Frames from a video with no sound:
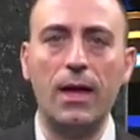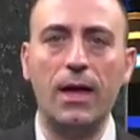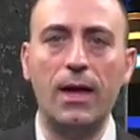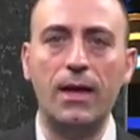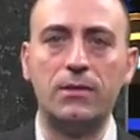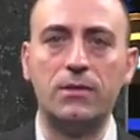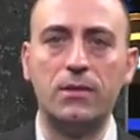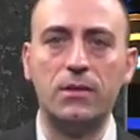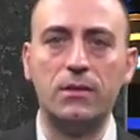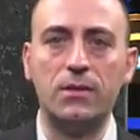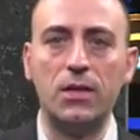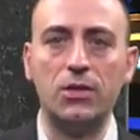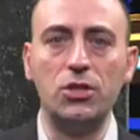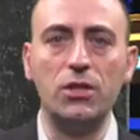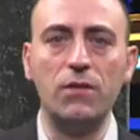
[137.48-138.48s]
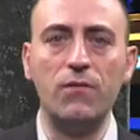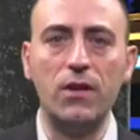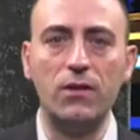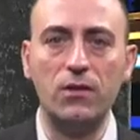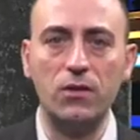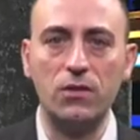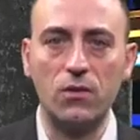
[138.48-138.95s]
As such an
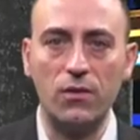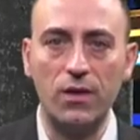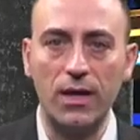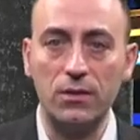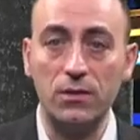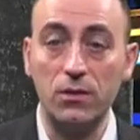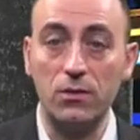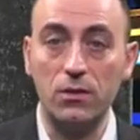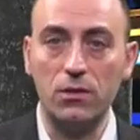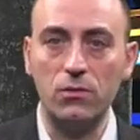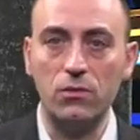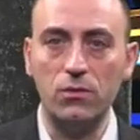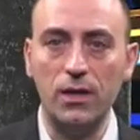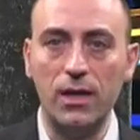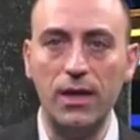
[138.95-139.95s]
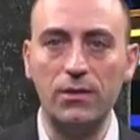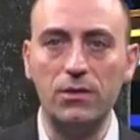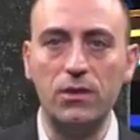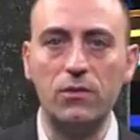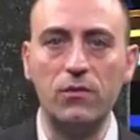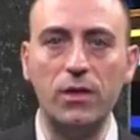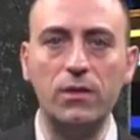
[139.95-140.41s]
inverter is connected to the
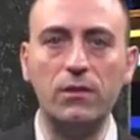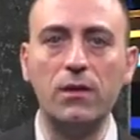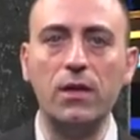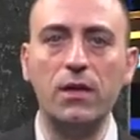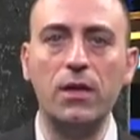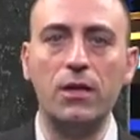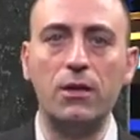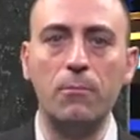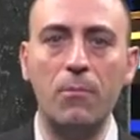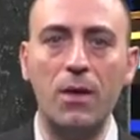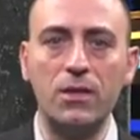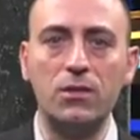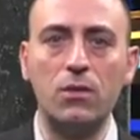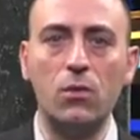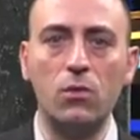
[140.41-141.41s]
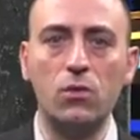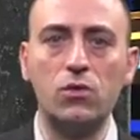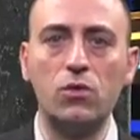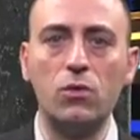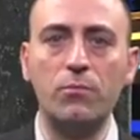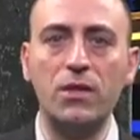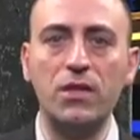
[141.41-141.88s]
electric grid, it must
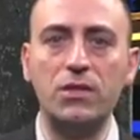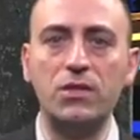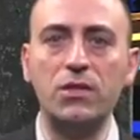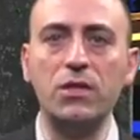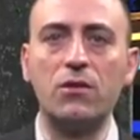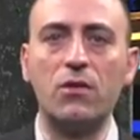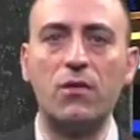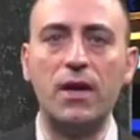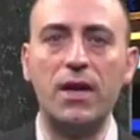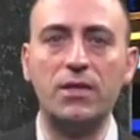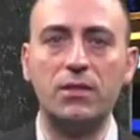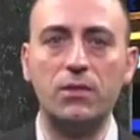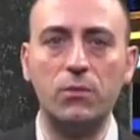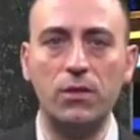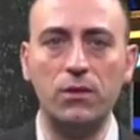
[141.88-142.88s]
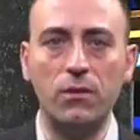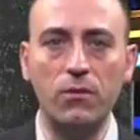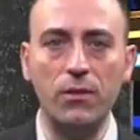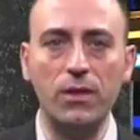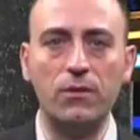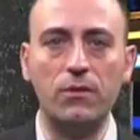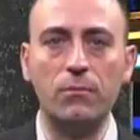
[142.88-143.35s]
also be synchronized with the
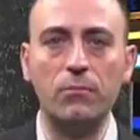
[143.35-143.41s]
grid,